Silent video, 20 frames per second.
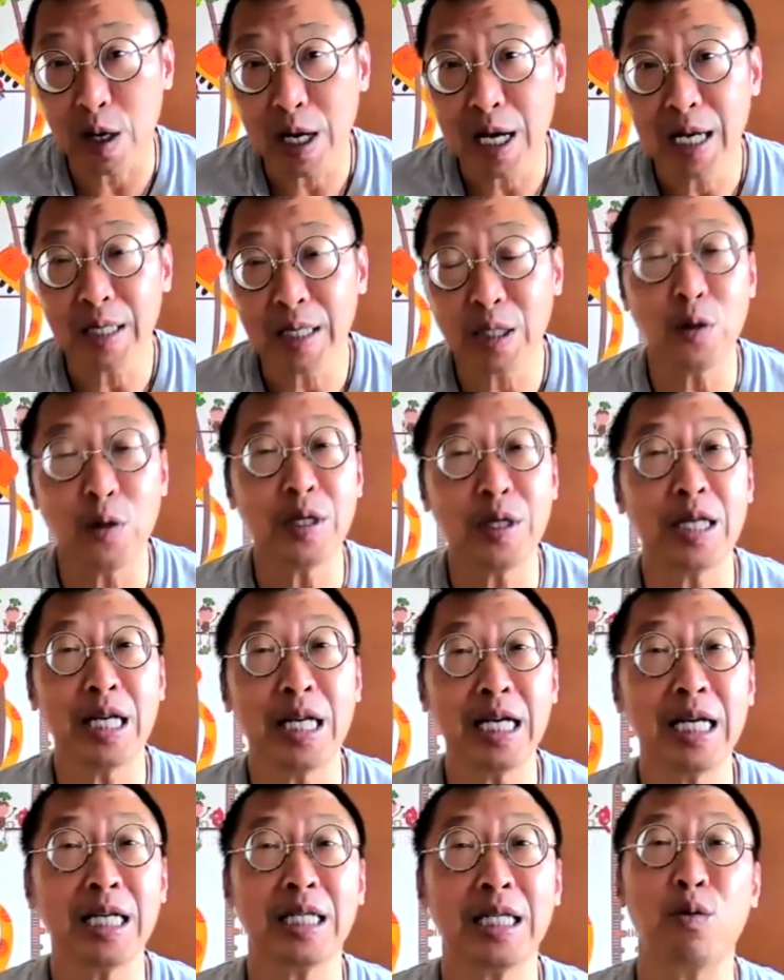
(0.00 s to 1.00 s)
So the thing
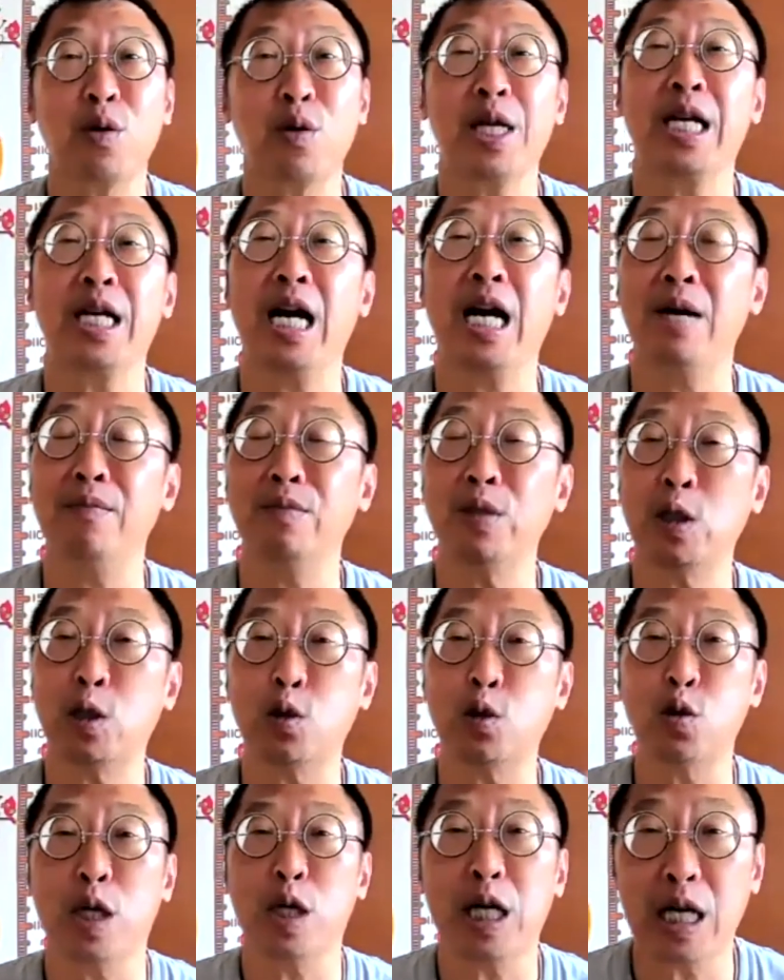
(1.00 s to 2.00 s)
is that when it comes
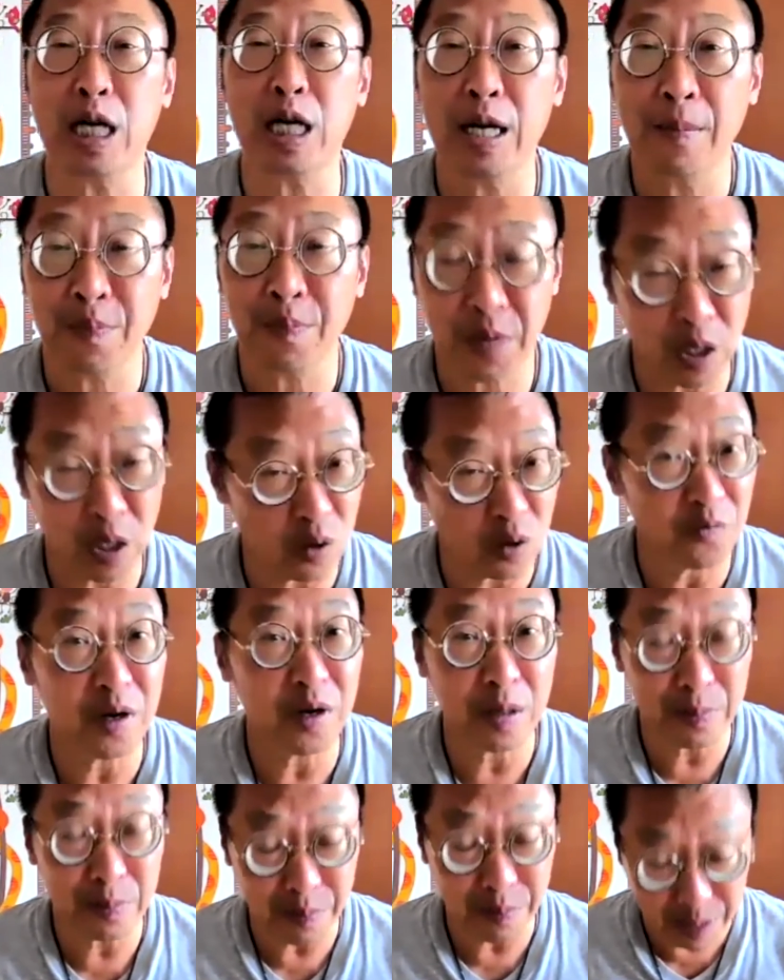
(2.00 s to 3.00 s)
to a takeover
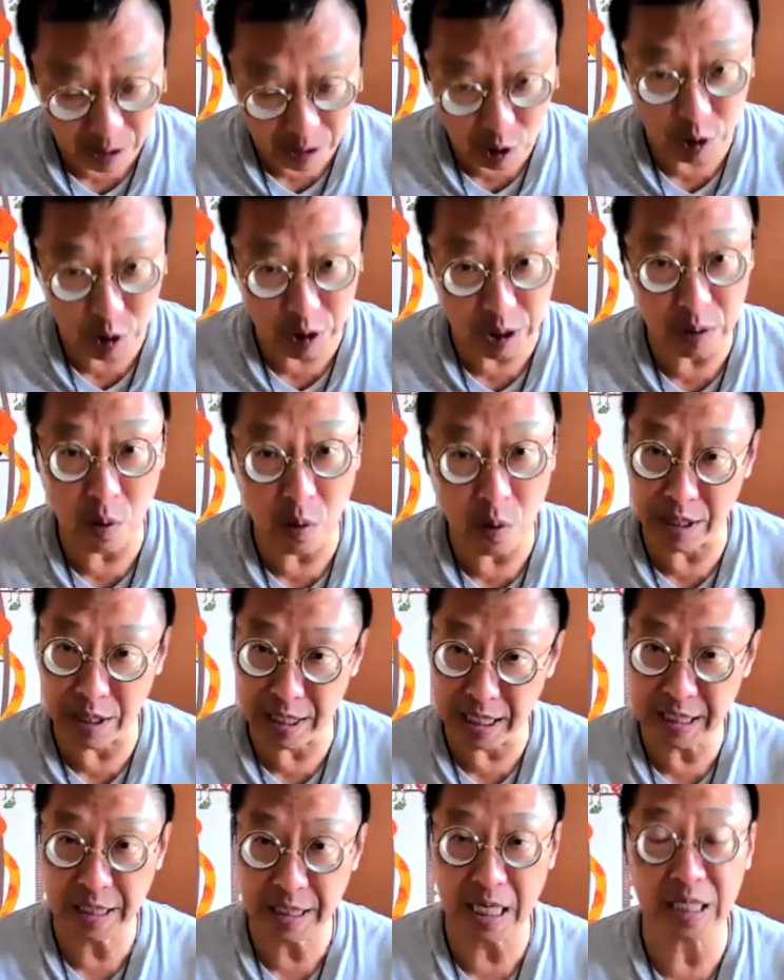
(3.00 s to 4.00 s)
position, or in
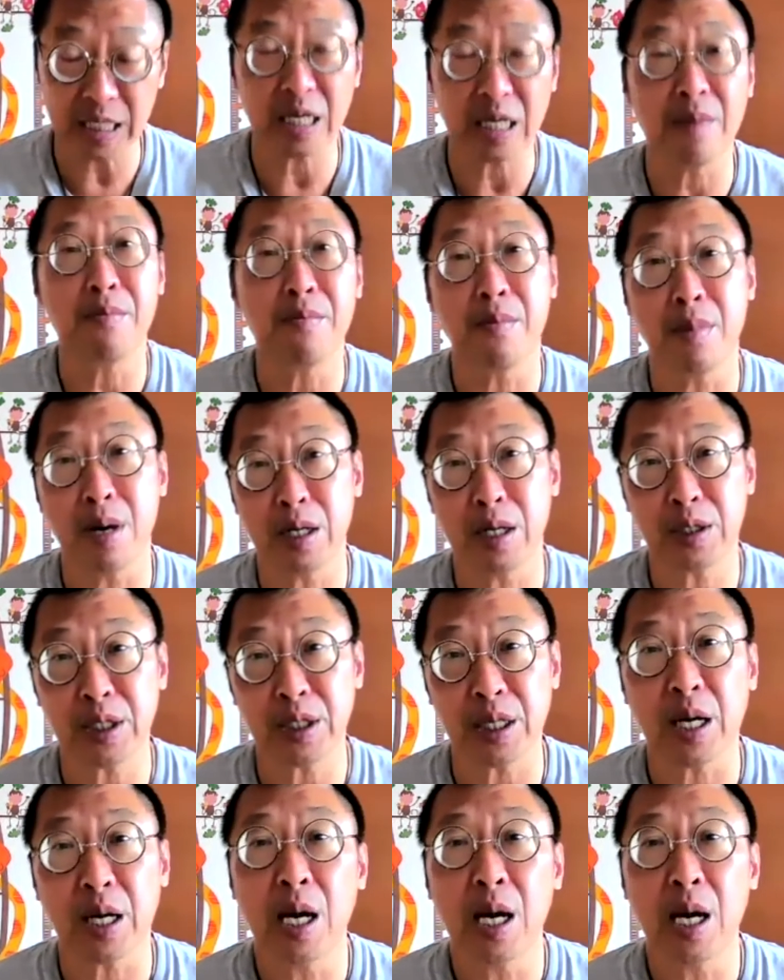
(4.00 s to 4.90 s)
this case, a merger,